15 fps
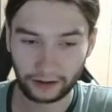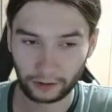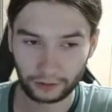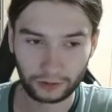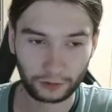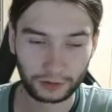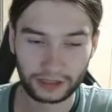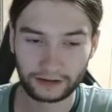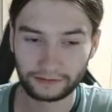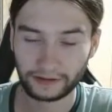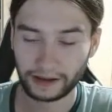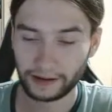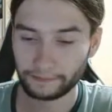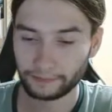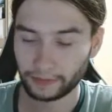not on
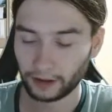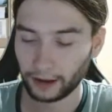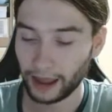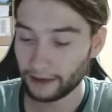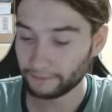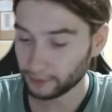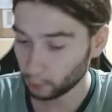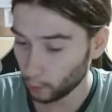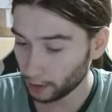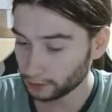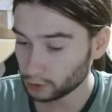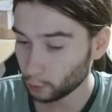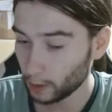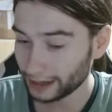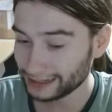TV. If you want
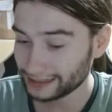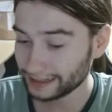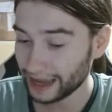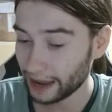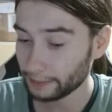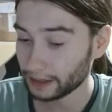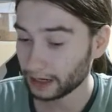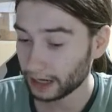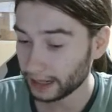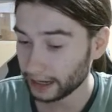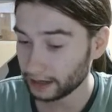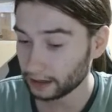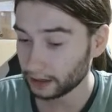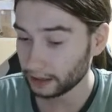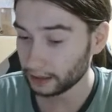to watch the game
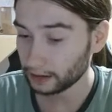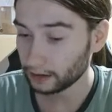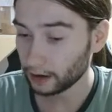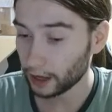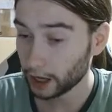illegally,